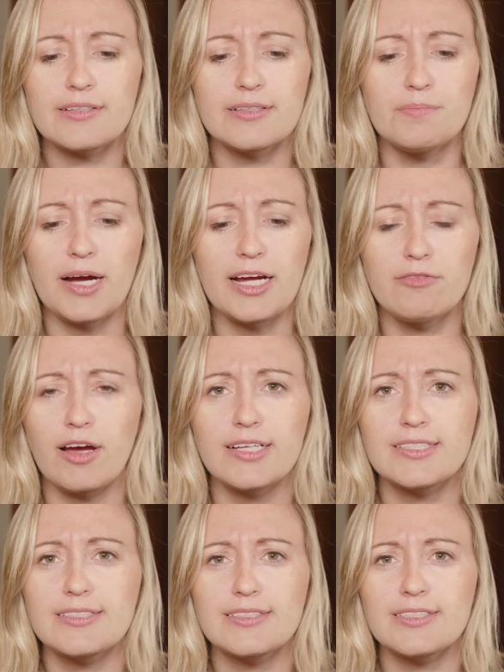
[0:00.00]
My
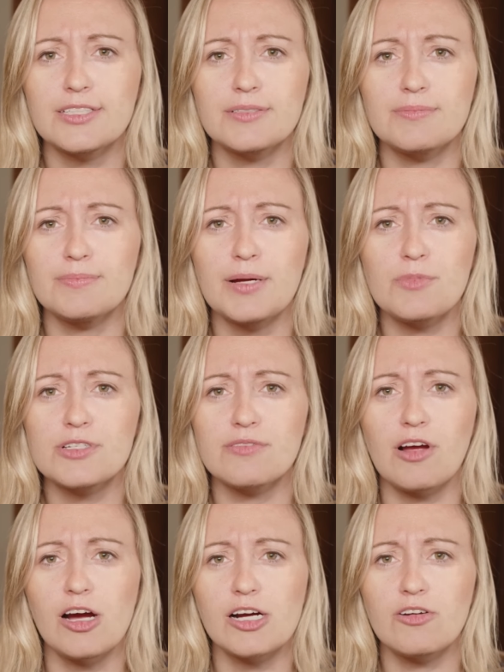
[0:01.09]
advice to members
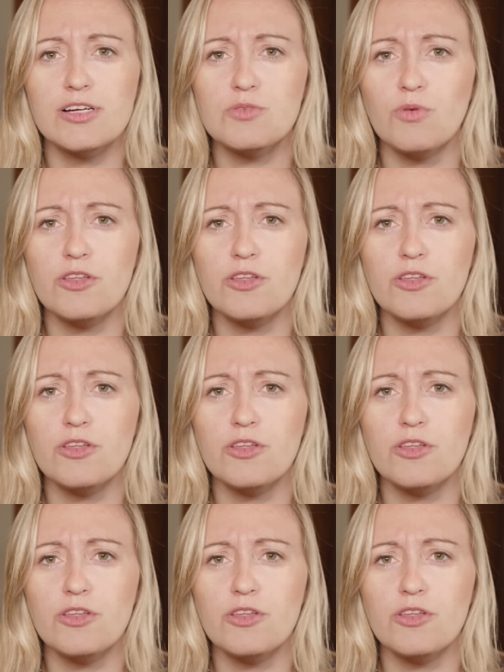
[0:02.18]
of Congress,